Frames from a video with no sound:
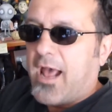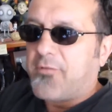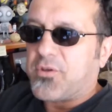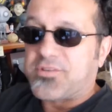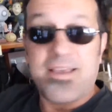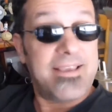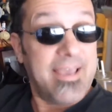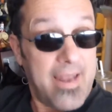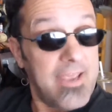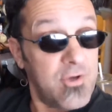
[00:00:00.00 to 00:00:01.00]
and they'll say,
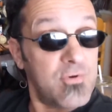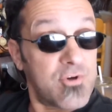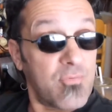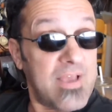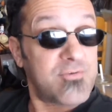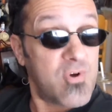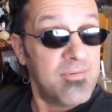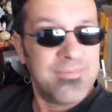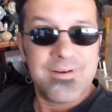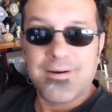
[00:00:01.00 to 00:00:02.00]
"Can I use your
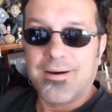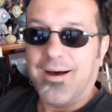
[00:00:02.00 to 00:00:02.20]
restroom?"